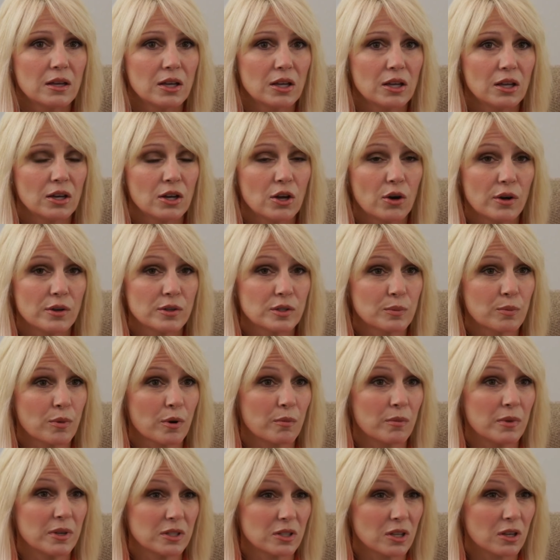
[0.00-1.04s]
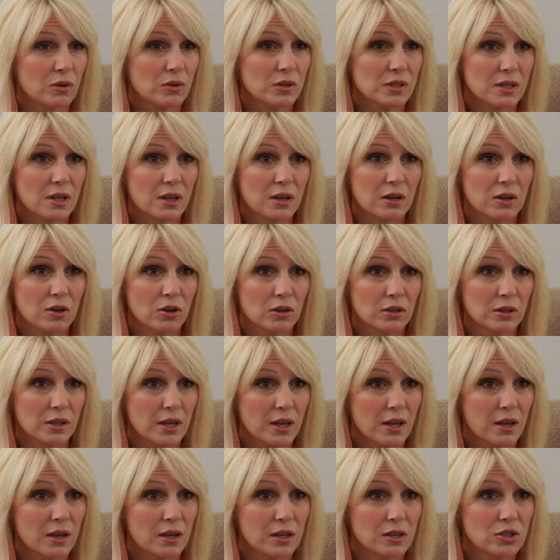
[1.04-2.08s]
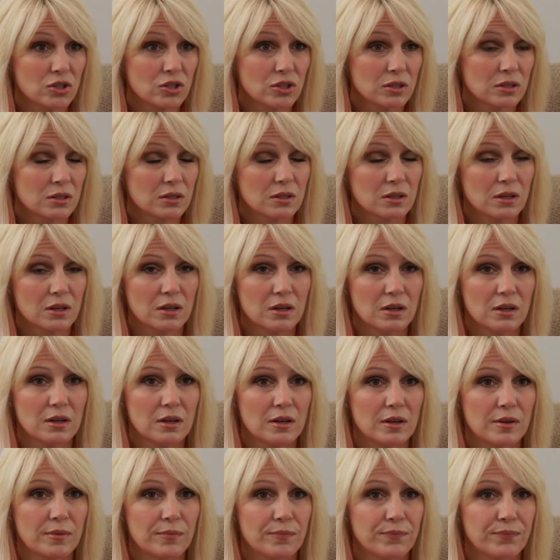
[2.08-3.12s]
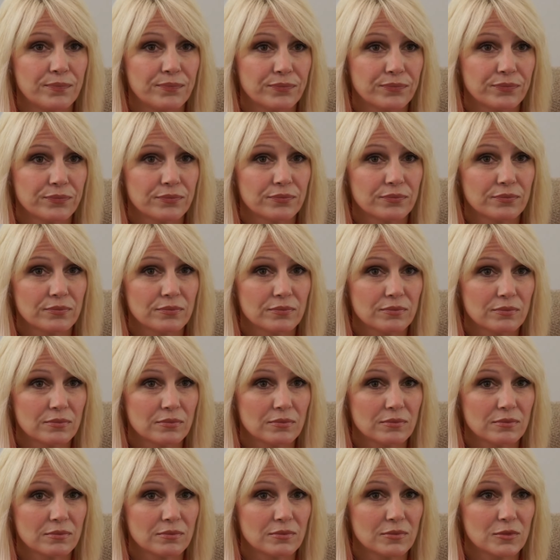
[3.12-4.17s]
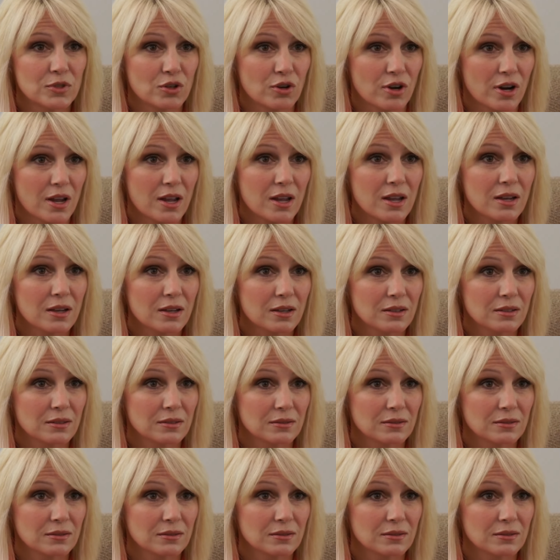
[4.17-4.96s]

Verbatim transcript: You know, I was promiscuous at an early age, drank